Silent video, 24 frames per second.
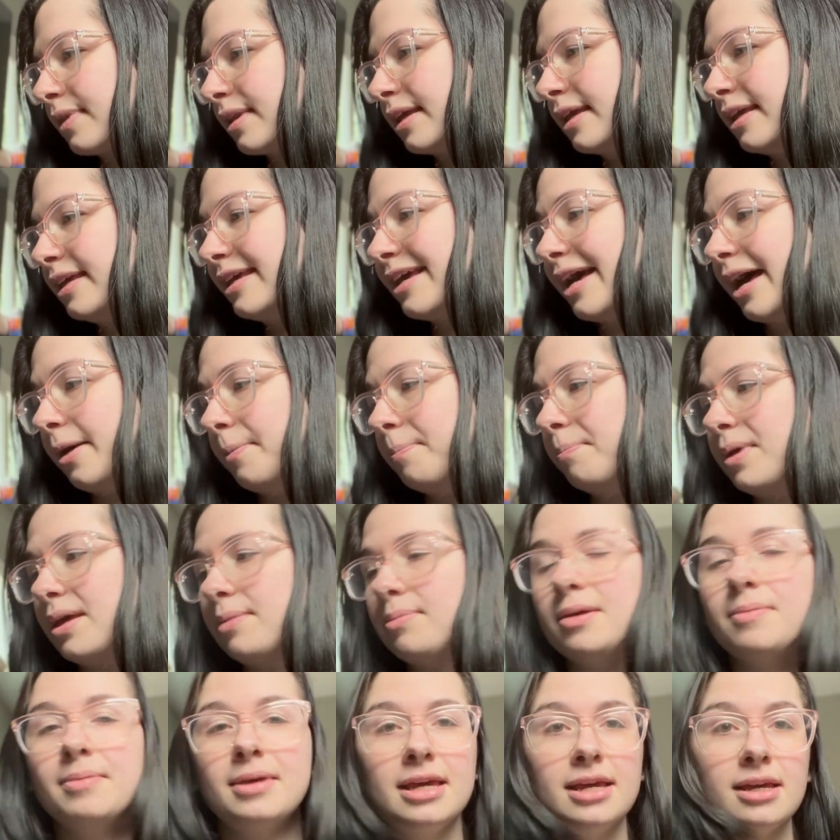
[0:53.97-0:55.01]
Yeah,
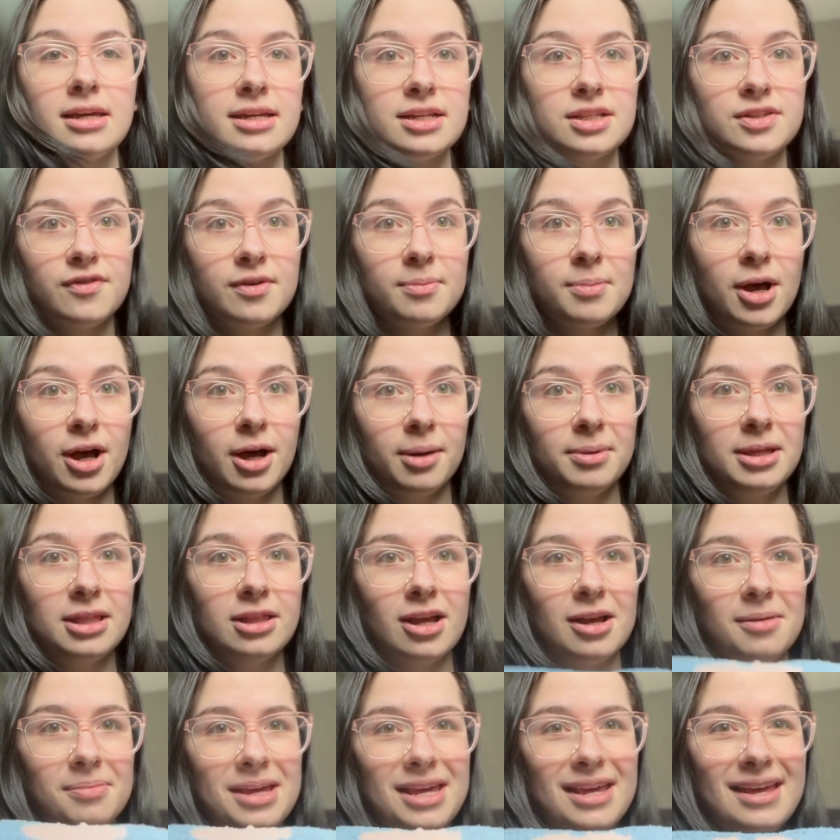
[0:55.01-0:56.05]
Baby Bee. It's from Hobby
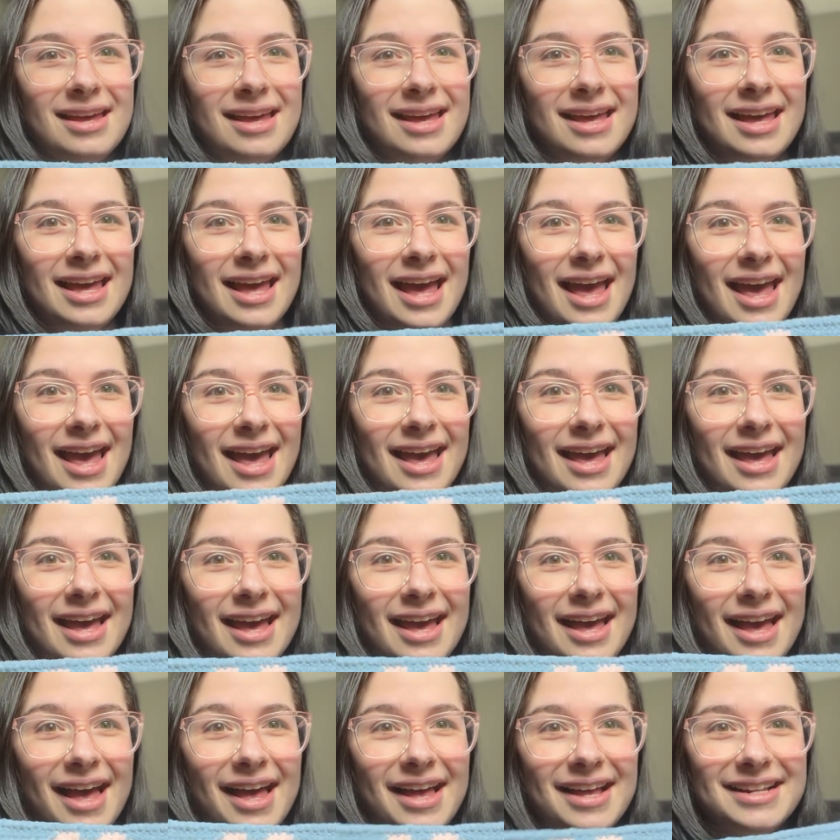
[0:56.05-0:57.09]
Lobby.
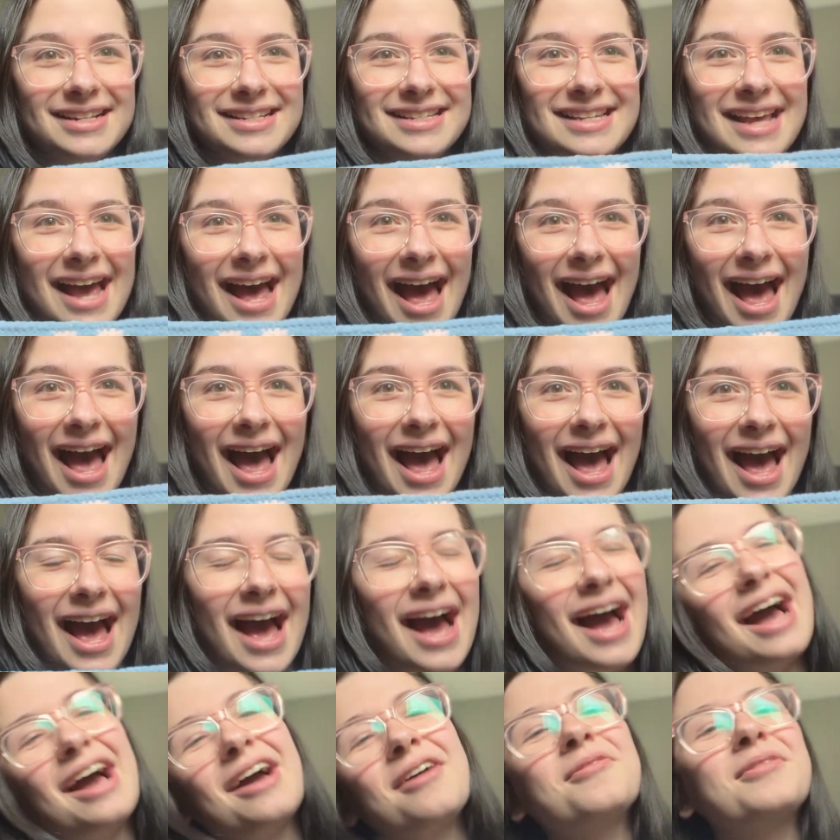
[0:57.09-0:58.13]
And
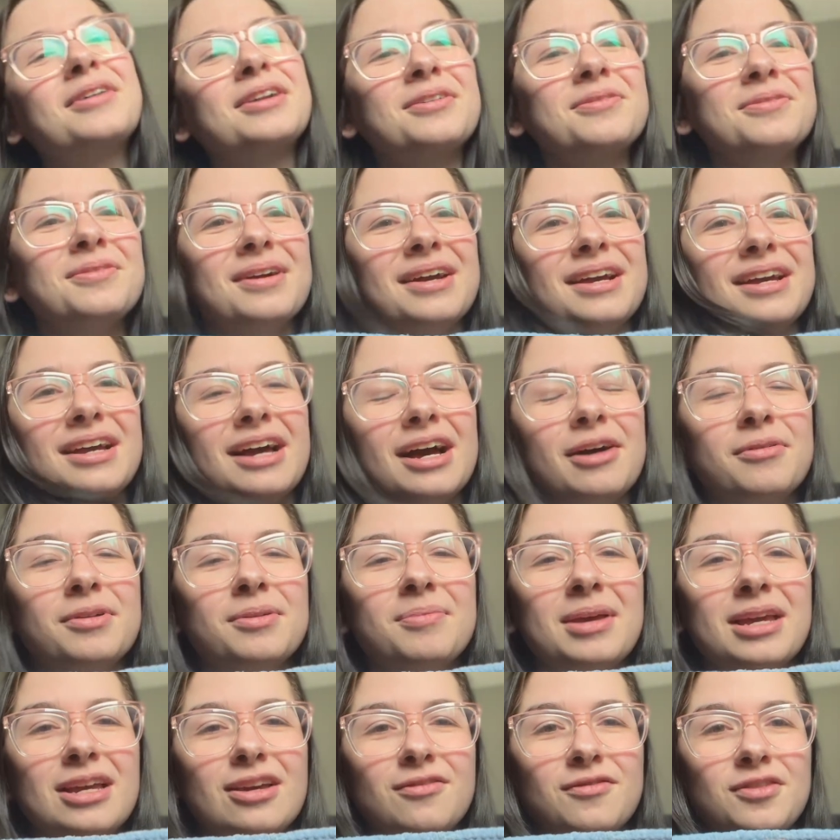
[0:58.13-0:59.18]
I want to
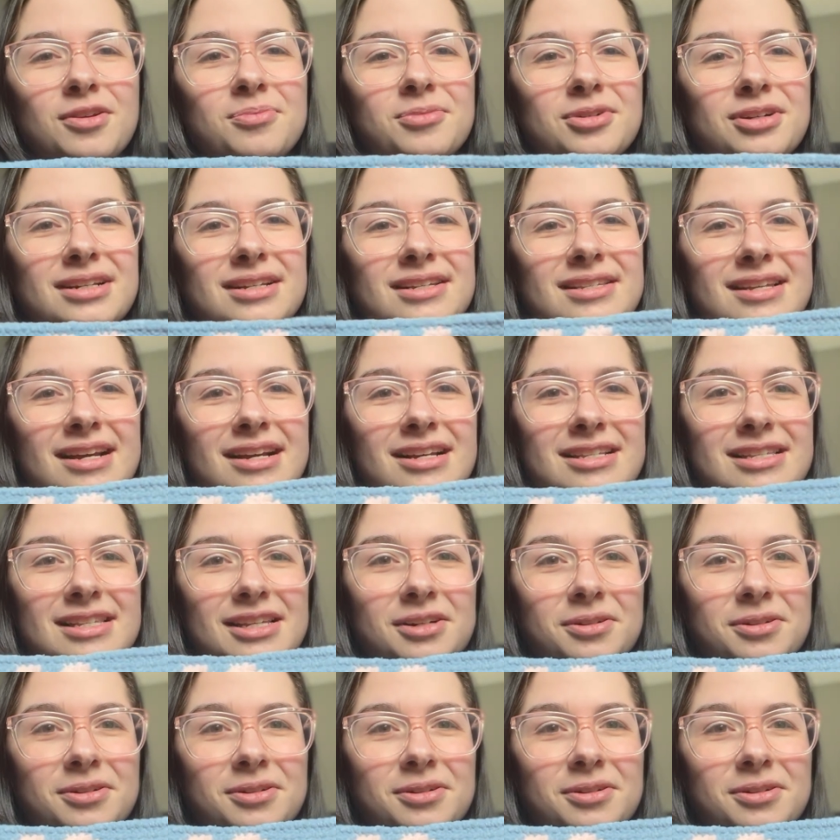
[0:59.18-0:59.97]
make a few more designs that I'll